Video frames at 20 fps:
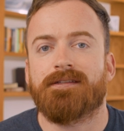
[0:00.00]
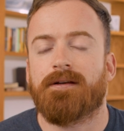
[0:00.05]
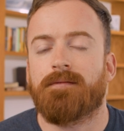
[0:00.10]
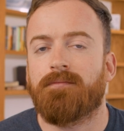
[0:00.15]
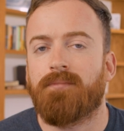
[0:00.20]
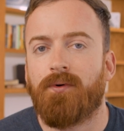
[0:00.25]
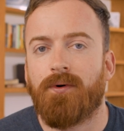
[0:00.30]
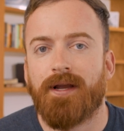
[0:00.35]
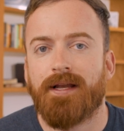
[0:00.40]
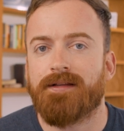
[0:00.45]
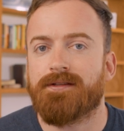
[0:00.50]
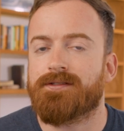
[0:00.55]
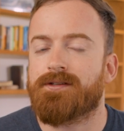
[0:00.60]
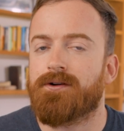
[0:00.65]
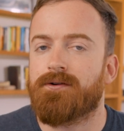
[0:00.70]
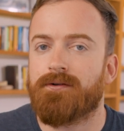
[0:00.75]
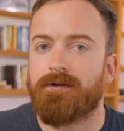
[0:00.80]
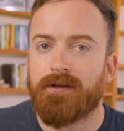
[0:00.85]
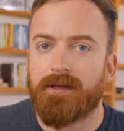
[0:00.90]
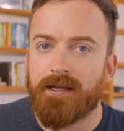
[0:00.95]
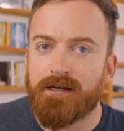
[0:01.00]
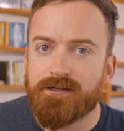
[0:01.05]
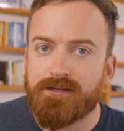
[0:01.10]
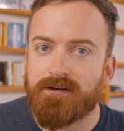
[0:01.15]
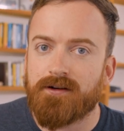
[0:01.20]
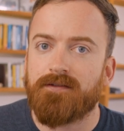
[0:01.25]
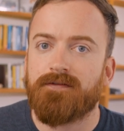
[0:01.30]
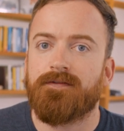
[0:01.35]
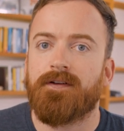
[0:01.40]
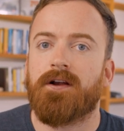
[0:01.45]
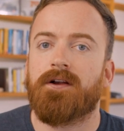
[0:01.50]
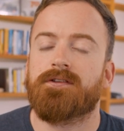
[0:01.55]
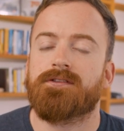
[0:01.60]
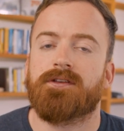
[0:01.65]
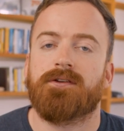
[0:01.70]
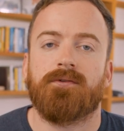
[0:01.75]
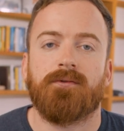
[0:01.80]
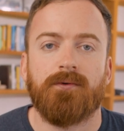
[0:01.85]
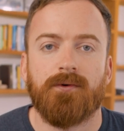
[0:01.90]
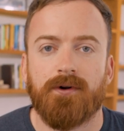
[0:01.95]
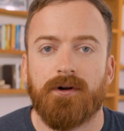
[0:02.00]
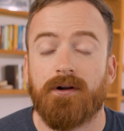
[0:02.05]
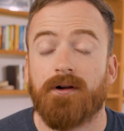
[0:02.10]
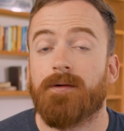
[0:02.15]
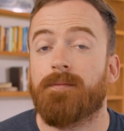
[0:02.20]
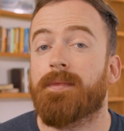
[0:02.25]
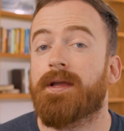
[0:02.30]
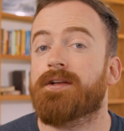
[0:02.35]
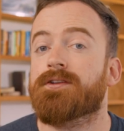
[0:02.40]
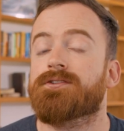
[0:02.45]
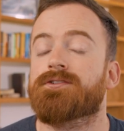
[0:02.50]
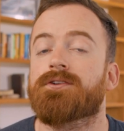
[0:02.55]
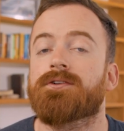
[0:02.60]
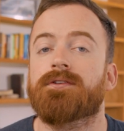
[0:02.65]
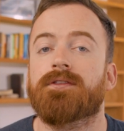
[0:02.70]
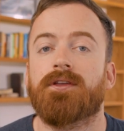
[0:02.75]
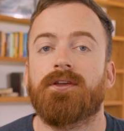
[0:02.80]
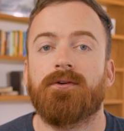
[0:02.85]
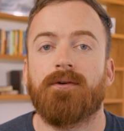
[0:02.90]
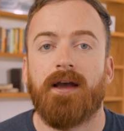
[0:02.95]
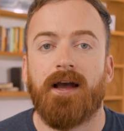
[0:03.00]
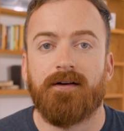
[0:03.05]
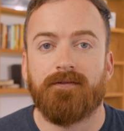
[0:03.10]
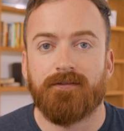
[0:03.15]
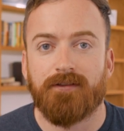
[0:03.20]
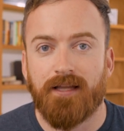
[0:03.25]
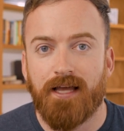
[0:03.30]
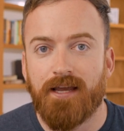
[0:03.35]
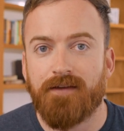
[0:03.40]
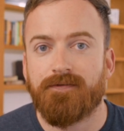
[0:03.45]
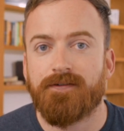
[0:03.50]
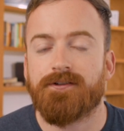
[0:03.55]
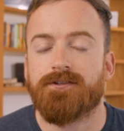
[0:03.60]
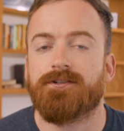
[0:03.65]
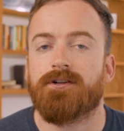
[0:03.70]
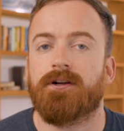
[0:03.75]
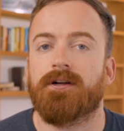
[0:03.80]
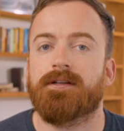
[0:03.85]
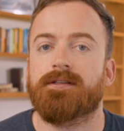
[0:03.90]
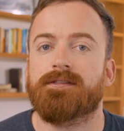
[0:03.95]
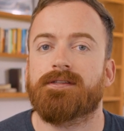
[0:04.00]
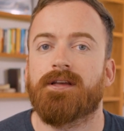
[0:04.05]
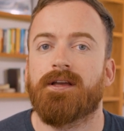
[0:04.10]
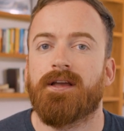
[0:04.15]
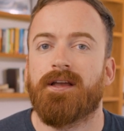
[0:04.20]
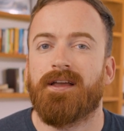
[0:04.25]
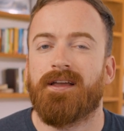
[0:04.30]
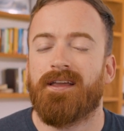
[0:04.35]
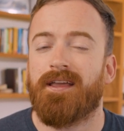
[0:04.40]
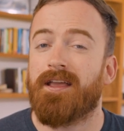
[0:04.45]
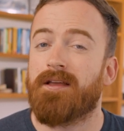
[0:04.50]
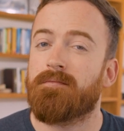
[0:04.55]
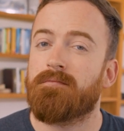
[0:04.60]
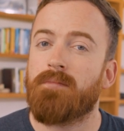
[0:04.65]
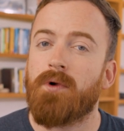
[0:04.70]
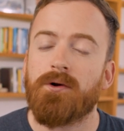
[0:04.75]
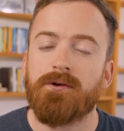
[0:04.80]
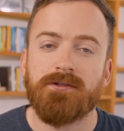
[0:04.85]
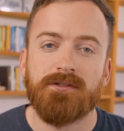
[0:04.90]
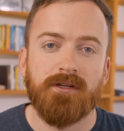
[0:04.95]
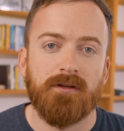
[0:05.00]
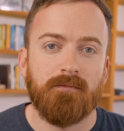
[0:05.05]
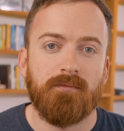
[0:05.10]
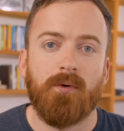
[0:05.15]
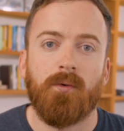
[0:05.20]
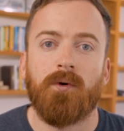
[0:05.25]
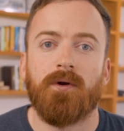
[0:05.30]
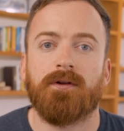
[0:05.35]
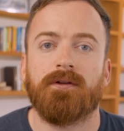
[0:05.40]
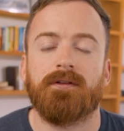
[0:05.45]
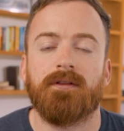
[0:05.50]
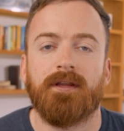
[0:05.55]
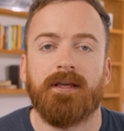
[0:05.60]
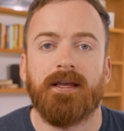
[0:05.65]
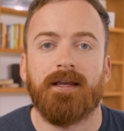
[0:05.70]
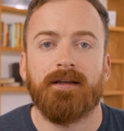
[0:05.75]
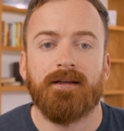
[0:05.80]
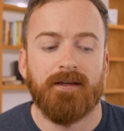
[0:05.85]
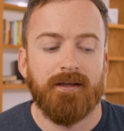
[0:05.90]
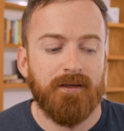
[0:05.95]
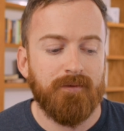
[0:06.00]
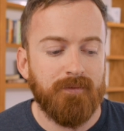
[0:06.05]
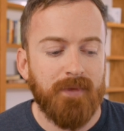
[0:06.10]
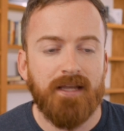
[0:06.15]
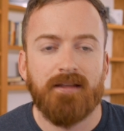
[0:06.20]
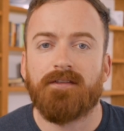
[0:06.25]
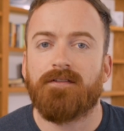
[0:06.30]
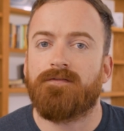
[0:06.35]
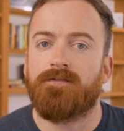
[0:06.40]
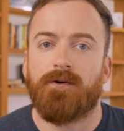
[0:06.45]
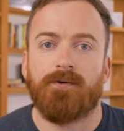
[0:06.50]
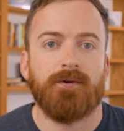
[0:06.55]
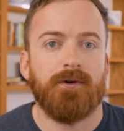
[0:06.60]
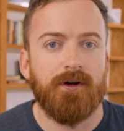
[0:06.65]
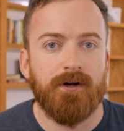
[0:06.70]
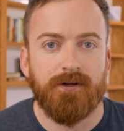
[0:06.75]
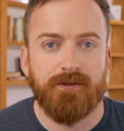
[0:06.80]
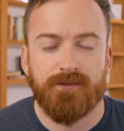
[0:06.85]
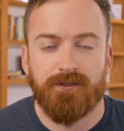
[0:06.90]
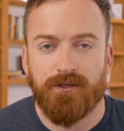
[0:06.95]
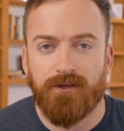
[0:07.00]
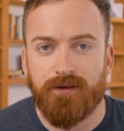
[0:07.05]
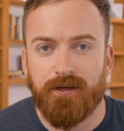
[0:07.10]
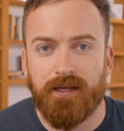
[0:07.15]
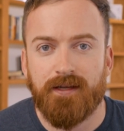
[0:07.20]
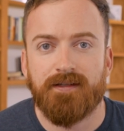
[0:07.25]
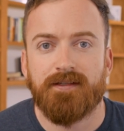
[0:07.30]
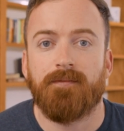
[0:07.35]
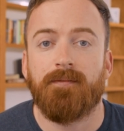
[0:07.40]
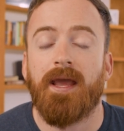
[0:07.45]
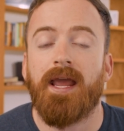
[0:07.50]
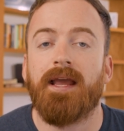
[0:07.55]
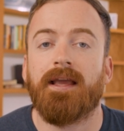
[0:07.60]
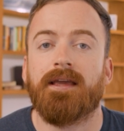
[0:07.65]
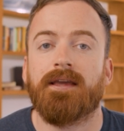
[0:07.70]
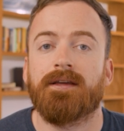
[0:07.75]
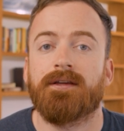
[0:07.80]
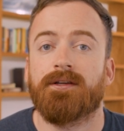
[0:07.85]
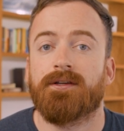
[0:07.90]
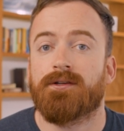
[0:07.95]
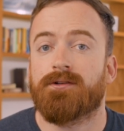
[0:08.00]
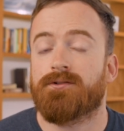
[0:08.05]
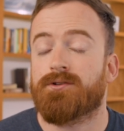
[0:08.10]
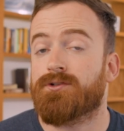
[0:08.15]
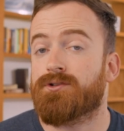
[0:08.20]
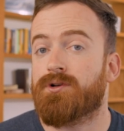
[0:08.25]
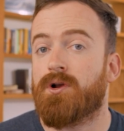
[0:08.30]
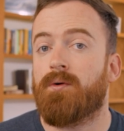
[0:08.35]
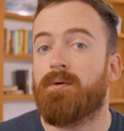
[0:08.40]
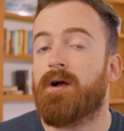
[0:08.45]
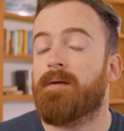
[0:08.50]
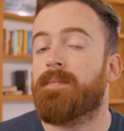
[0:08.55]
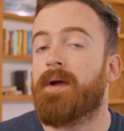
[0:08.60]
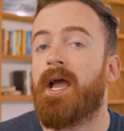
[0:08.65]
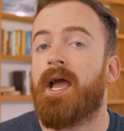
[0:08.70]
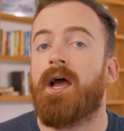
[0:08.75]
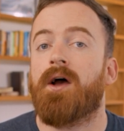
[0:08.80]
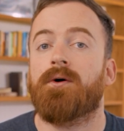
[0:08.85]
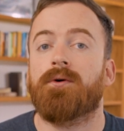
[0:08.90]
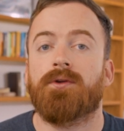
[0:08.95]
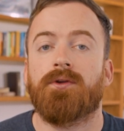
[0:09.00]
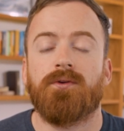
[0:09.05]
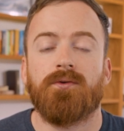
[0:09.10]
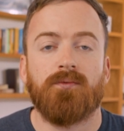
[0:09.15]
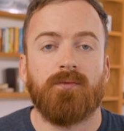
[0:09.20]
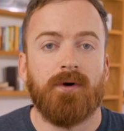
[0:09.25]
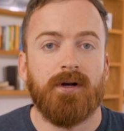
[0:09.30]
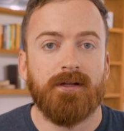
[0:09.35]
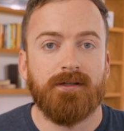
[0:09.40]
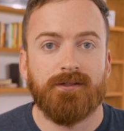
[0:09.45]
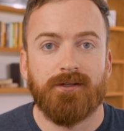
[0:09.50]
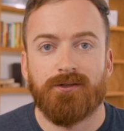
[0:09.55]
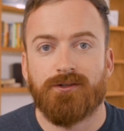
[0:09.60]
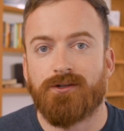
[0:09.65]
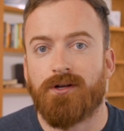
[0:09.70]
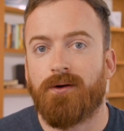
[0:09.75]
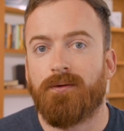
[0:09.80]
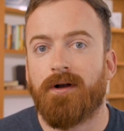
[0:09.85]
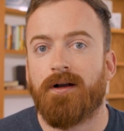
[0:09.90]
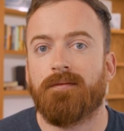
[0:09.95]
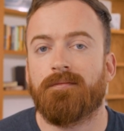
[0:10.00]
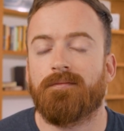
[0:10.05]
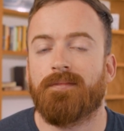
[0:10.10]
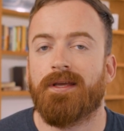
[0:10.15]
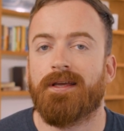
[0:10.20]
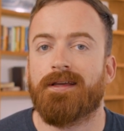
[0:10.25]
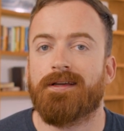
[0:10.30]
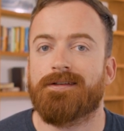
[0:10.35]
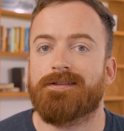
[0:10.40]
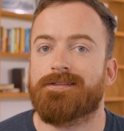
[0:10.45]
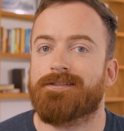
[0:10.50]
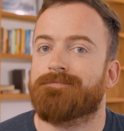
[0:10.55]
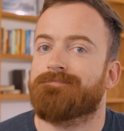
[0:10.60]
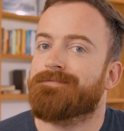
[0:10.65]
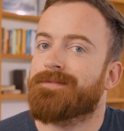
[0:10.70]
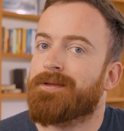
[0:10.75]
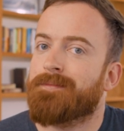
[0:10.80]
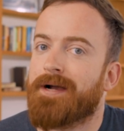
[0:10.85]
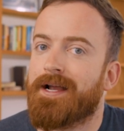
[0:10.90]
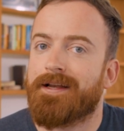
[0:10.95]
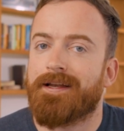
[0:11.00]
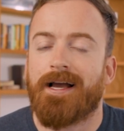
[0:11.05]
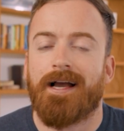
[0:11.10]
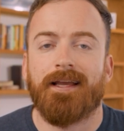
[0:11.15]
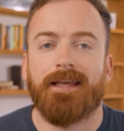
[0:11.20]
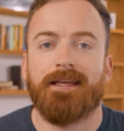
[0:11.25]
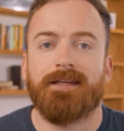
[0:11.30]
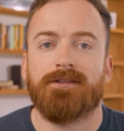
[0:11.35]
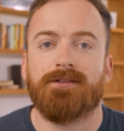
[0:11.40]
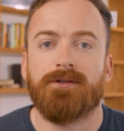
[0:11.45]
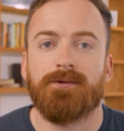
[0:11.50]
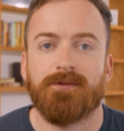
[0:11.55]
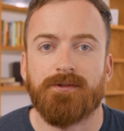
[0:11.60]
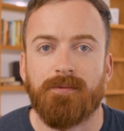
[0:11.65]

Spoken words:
some point. So get your affairs in order, make sure that you have life insurance, and most importantly, make the phone calls you need to make. Show up how you want to show up, because you might not get to